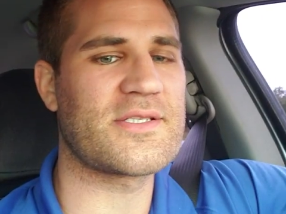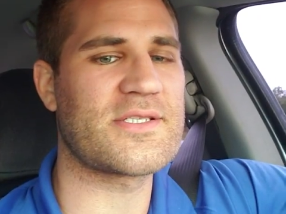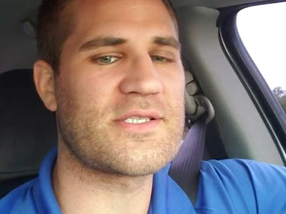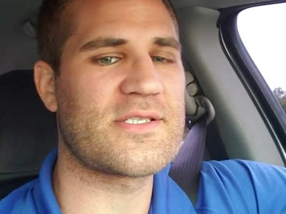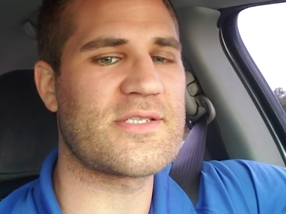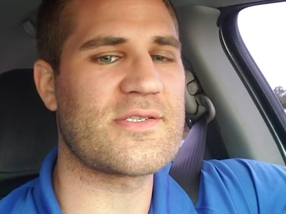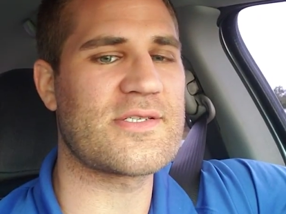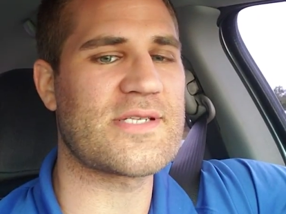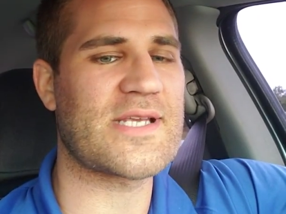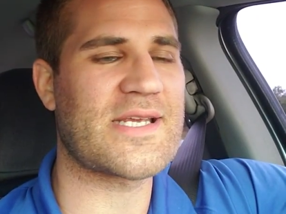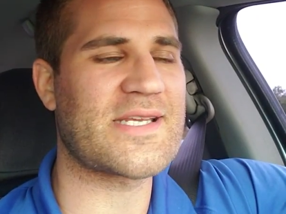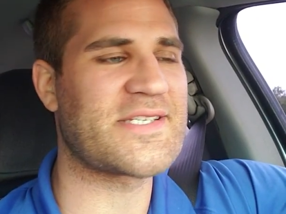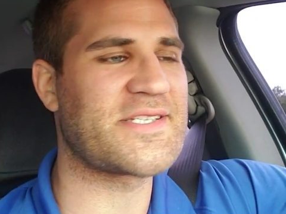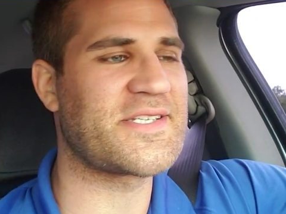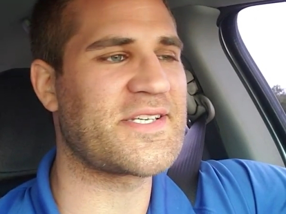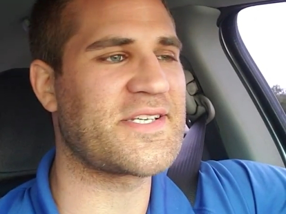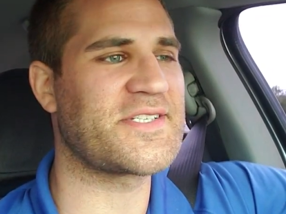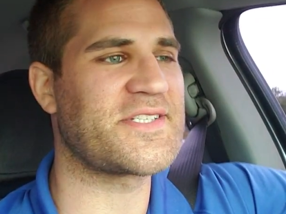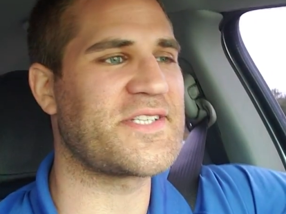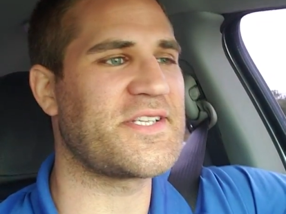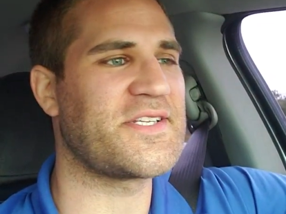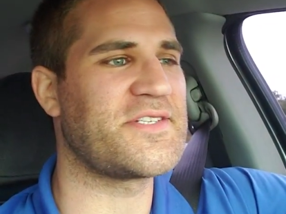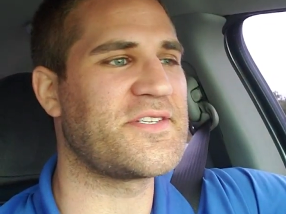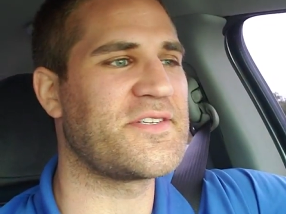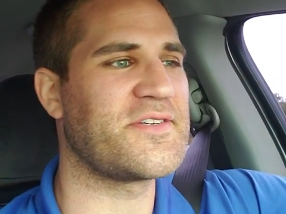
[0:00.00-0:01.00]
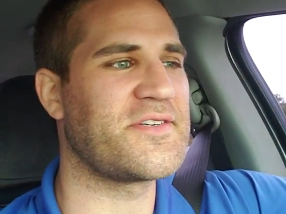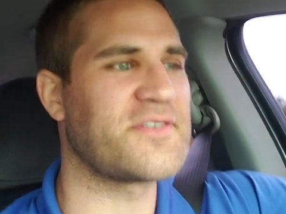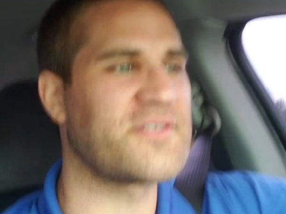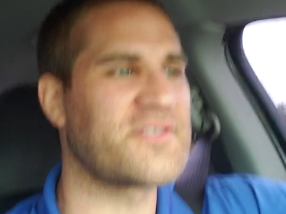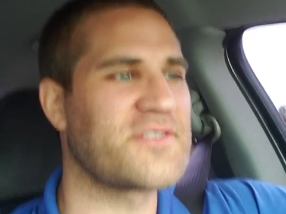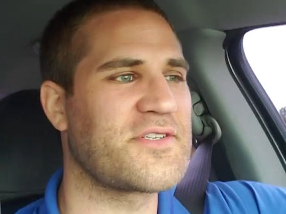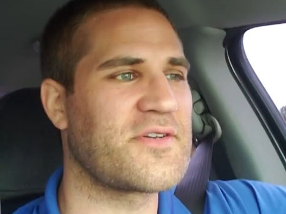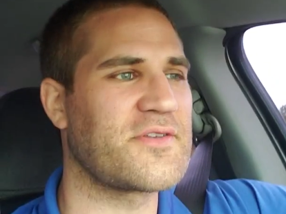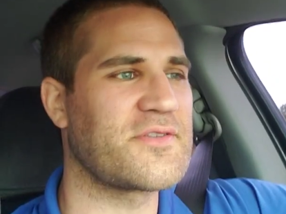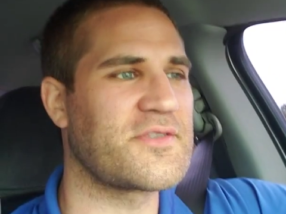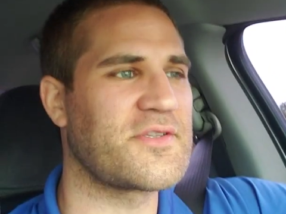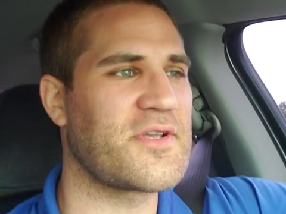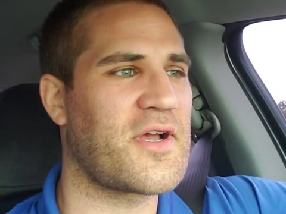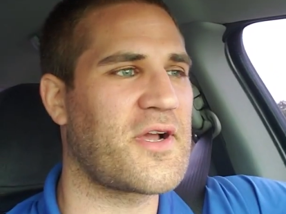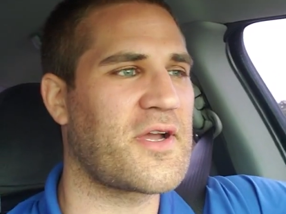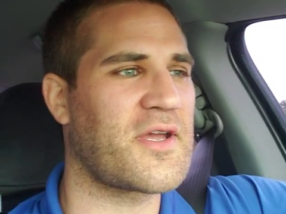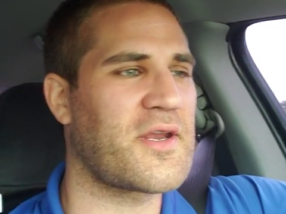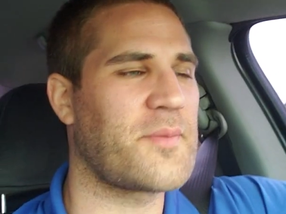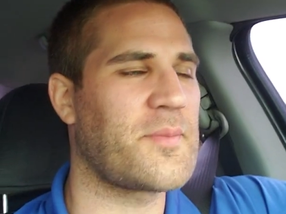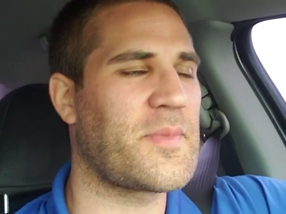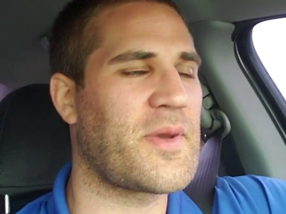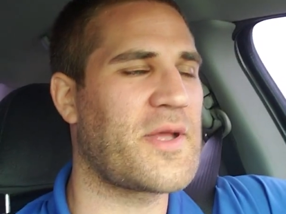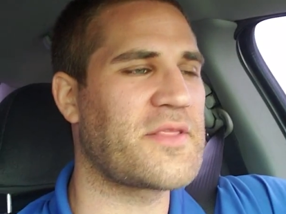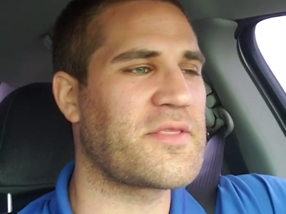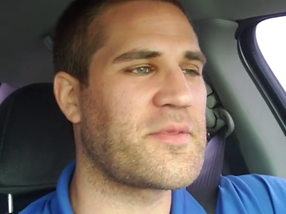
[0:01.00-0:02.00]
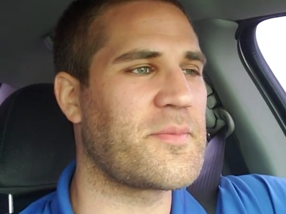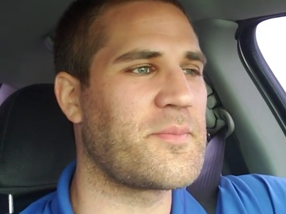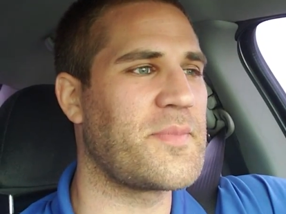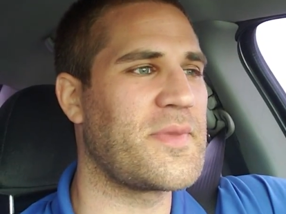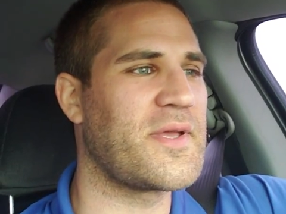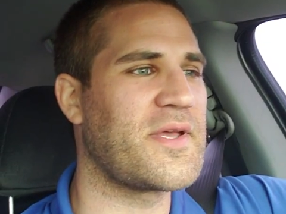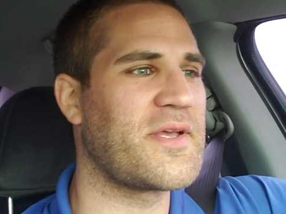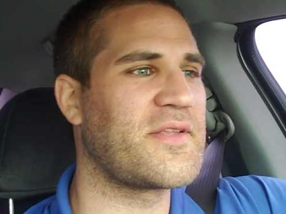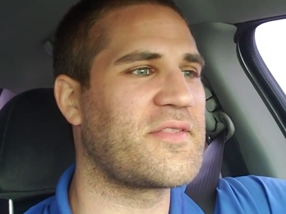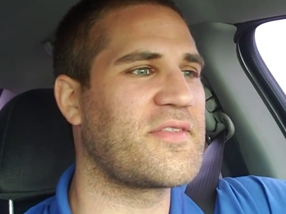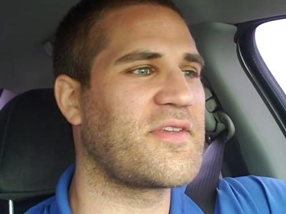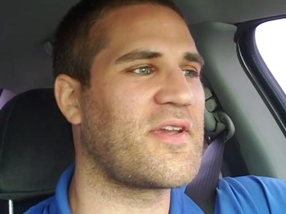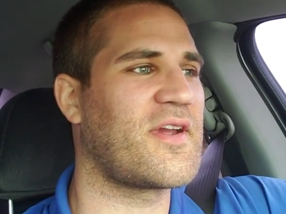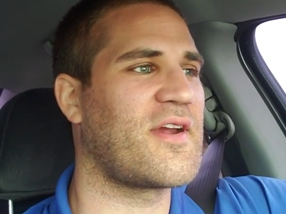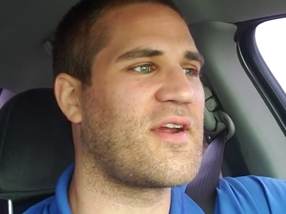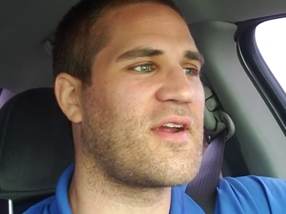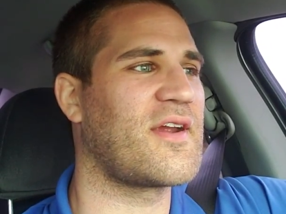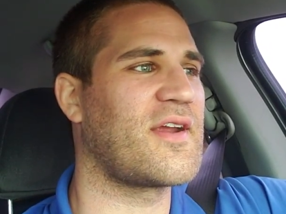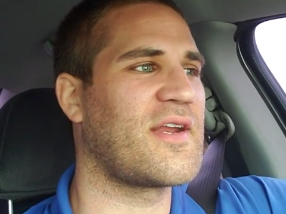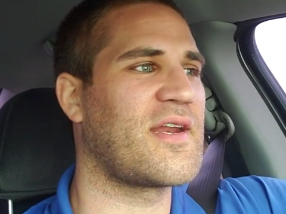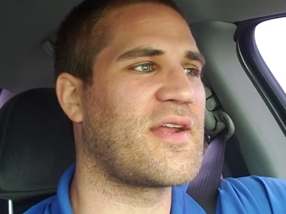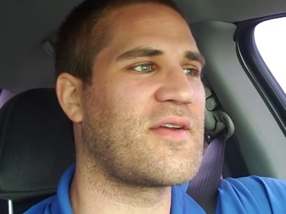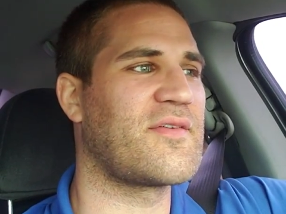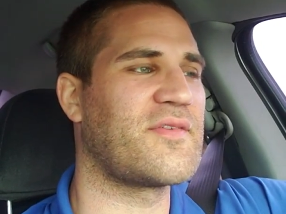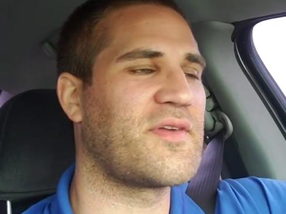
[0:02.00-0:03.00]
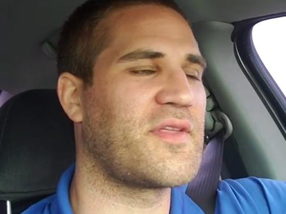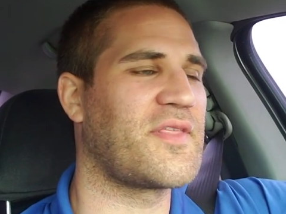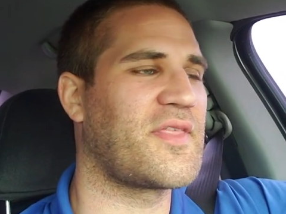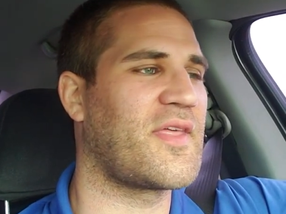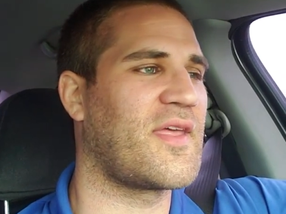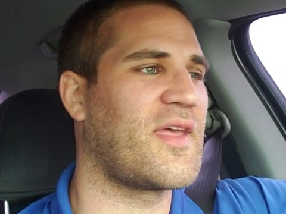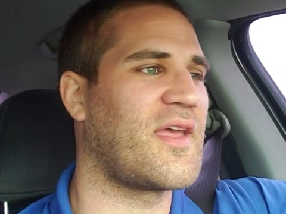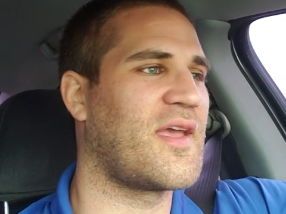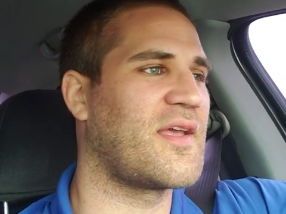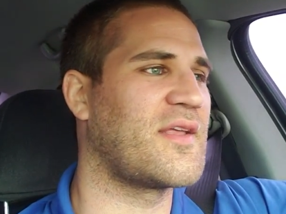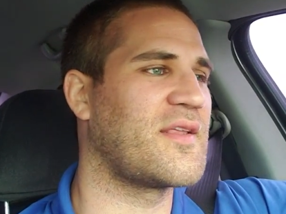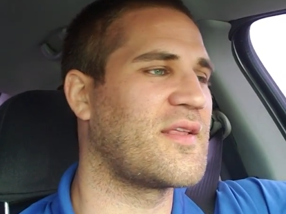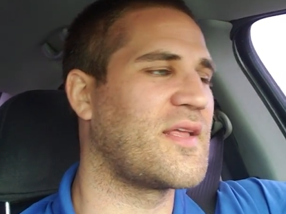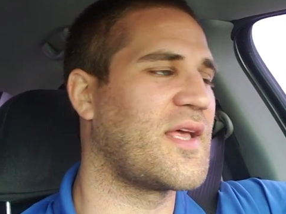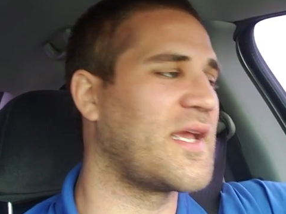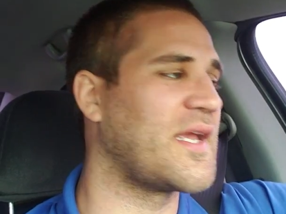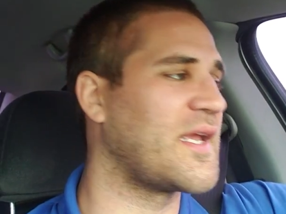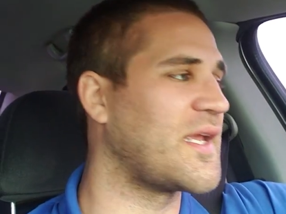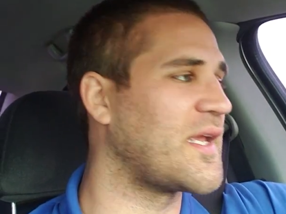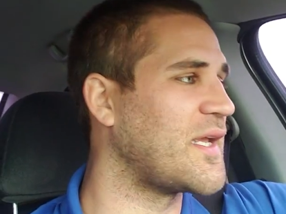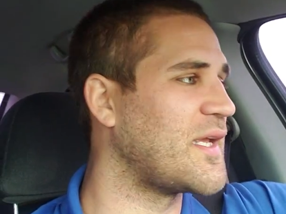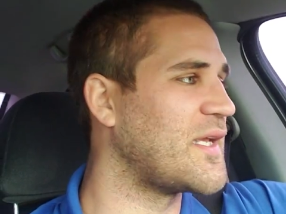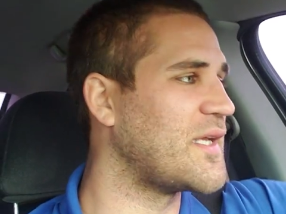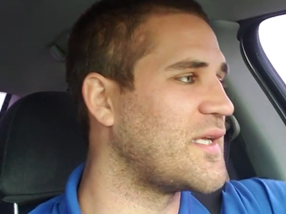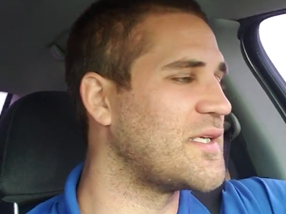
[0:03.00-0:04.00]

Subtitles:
This dude's like 62 years old, talking about the military and everything, like